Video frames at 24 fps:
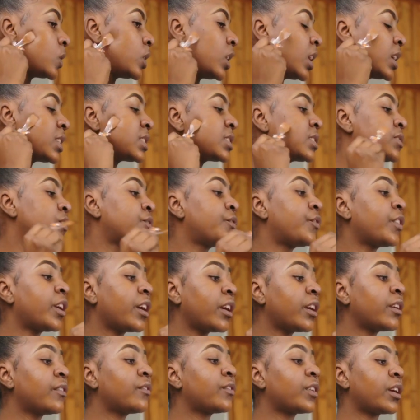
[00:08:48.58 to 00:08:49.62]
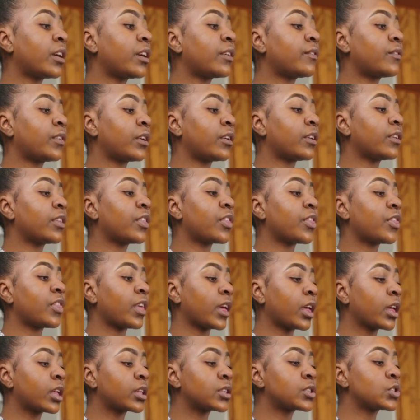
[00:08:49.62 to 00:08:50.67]
It's very, very, very
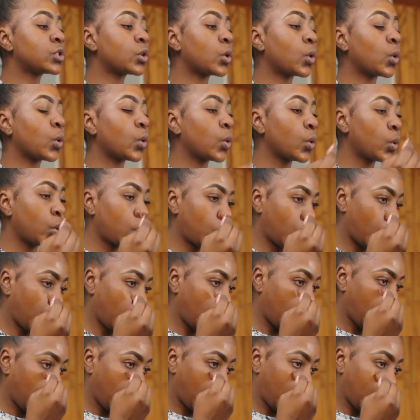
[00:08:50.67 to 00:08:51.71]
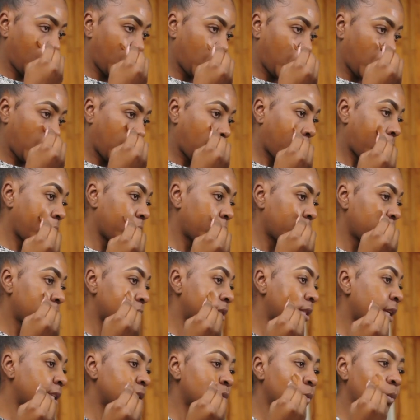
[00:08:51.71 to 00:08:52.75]
thick, so I guess
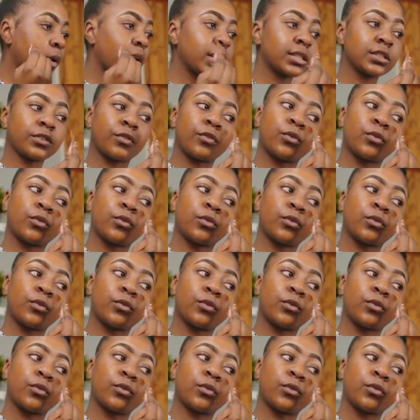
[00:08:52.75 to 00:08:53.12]
that's why it's a